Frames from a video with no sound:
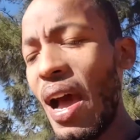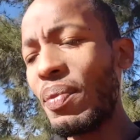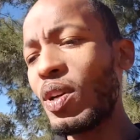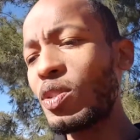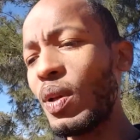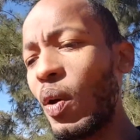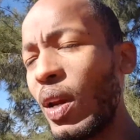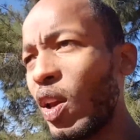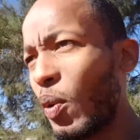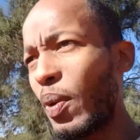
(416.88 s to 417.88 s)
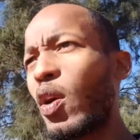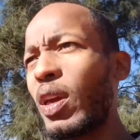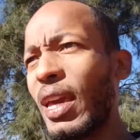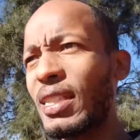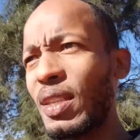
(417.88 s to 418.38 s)
because we don't want to go broke
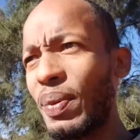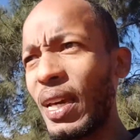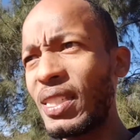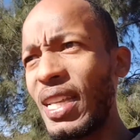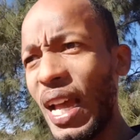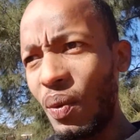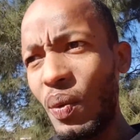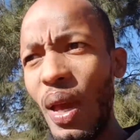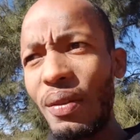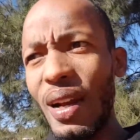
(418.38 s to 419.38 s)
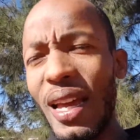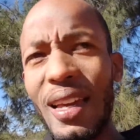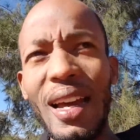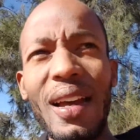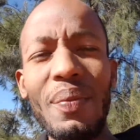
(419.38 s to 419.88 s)
against the bigger stack when we have like
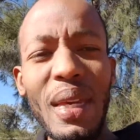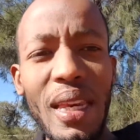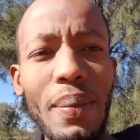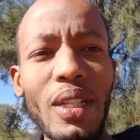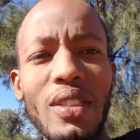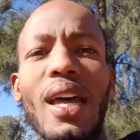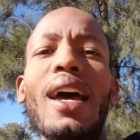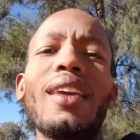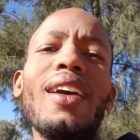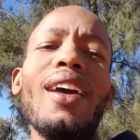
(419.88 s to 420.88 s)
a medium-ish stack,